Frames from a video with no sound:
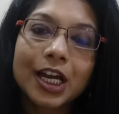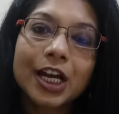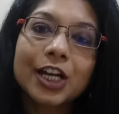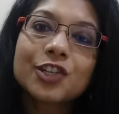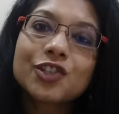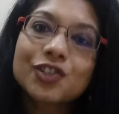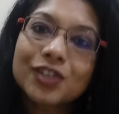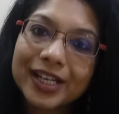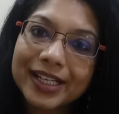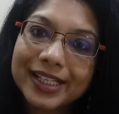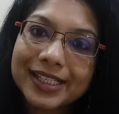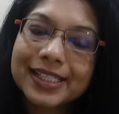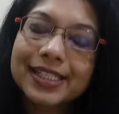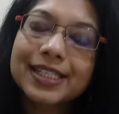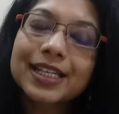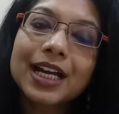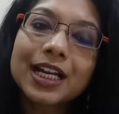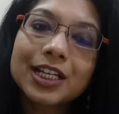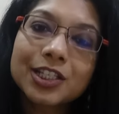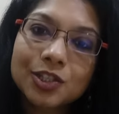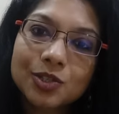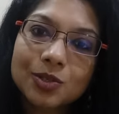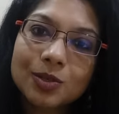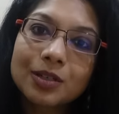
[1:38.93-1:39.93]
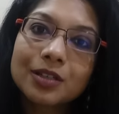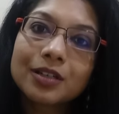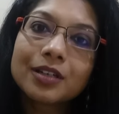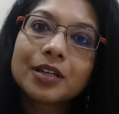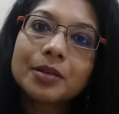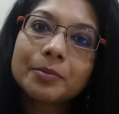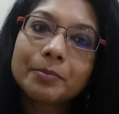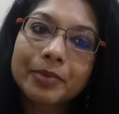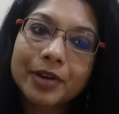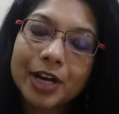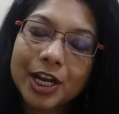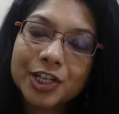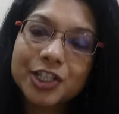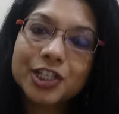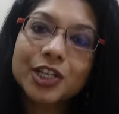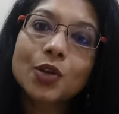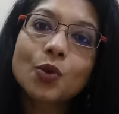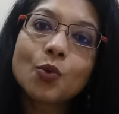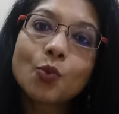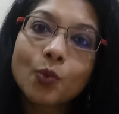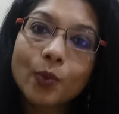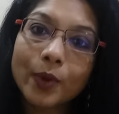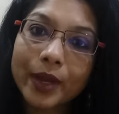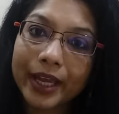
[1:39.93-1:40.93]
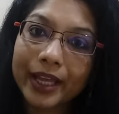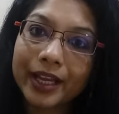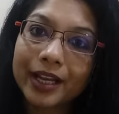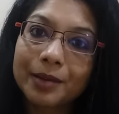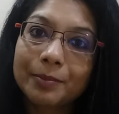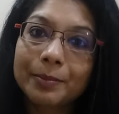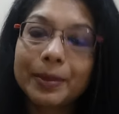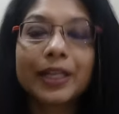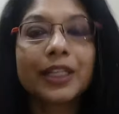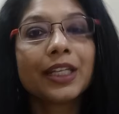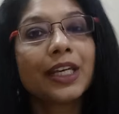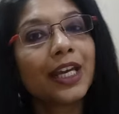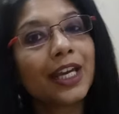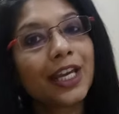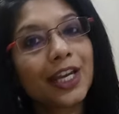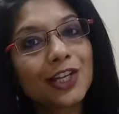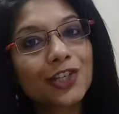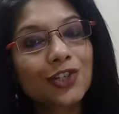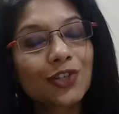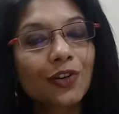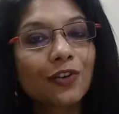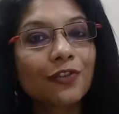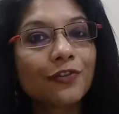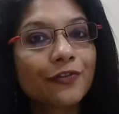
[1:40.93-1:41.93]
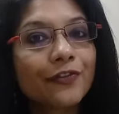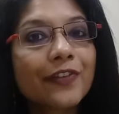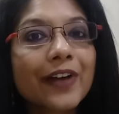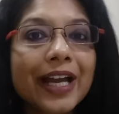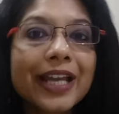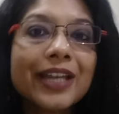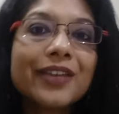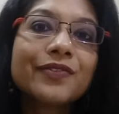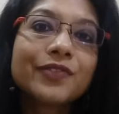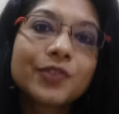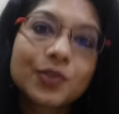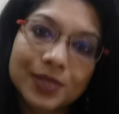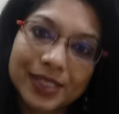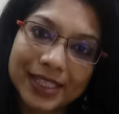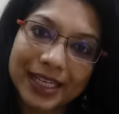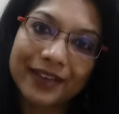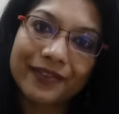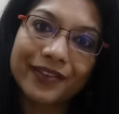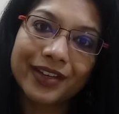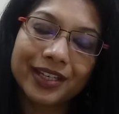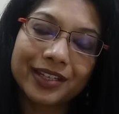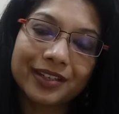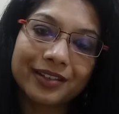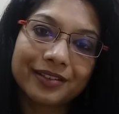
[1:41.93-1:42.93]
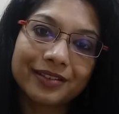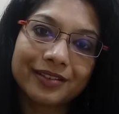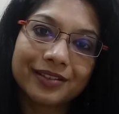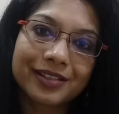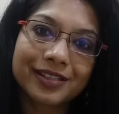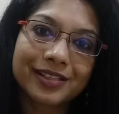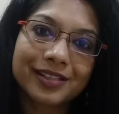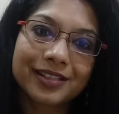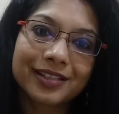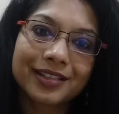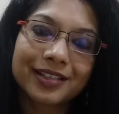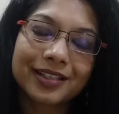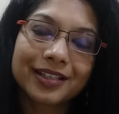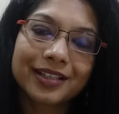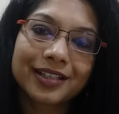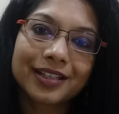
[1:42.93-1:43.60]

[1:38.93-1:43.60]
A child starts to learn brushing well by the age of 5 to 7 years.